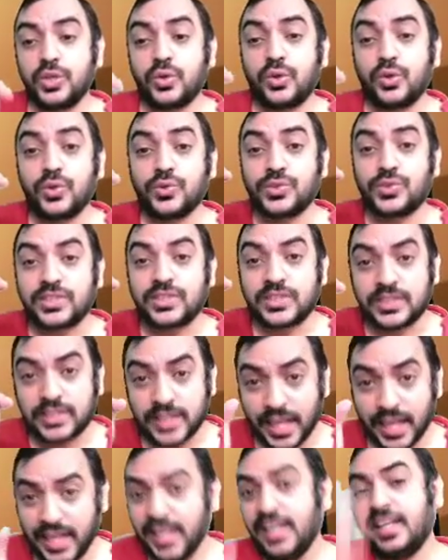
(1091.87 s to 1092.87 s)
to
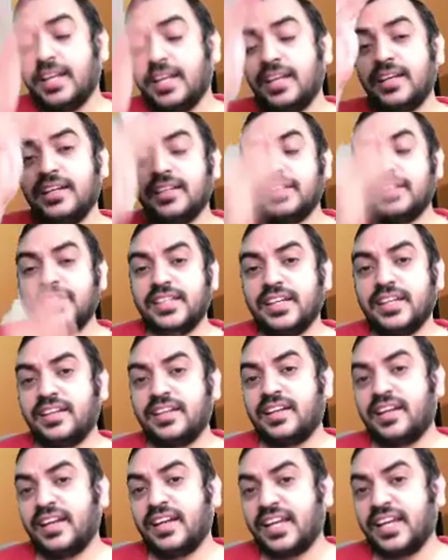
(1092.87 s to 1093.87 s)
sell the
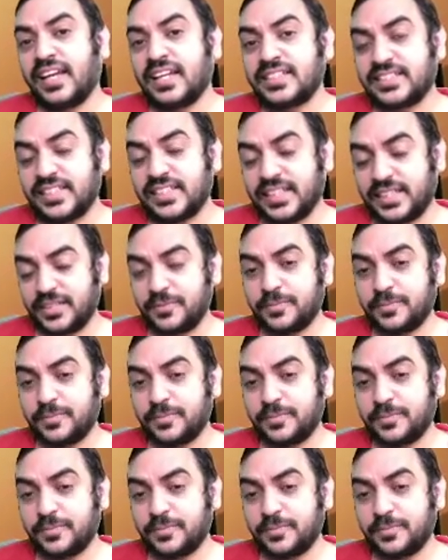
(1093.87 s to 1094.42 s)
underlying asset